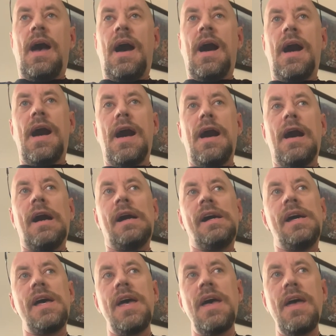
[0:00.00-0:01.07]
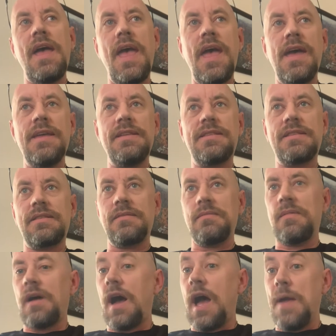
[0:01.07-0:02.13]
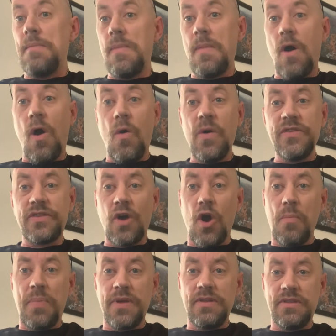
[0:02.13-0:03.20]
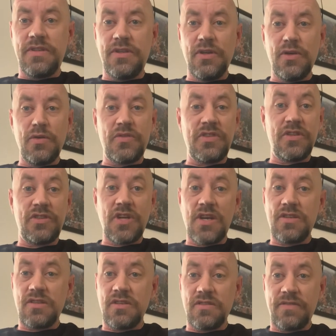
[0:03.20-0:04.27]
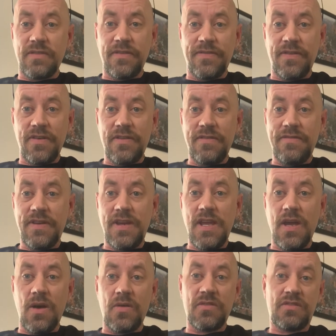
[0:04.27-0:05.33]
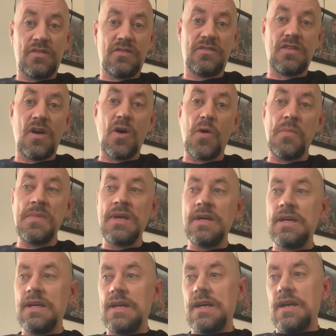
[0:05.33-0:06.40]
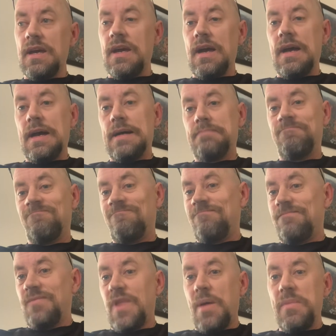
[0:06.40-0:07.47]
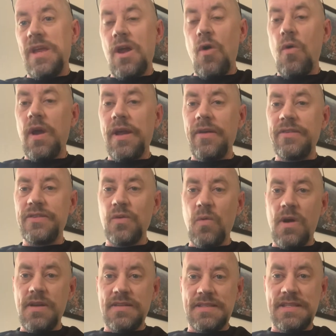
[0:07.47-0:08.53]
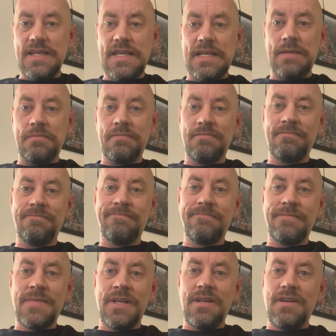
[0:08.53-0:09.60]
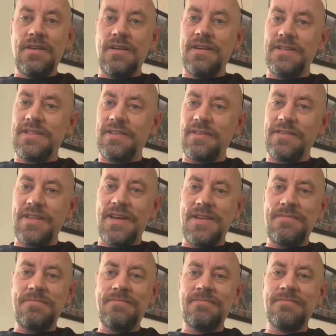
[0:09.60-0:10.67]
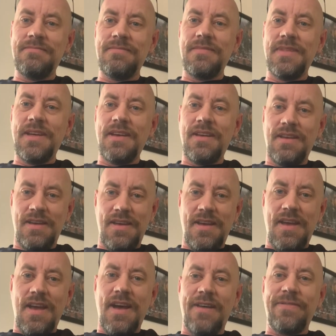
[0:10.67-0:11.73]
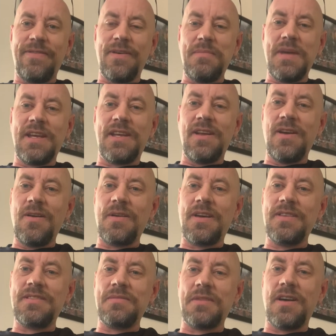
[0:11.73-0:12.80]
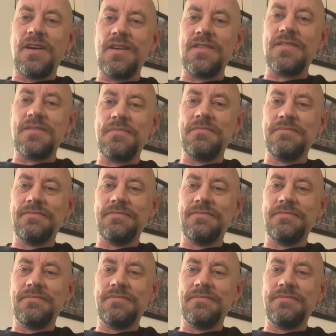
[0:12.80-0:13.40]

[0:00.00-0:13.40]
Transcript: And I'm always open to suggestions for further videos. So let me know what else you want to see. Until then, have fun making your own custom cards.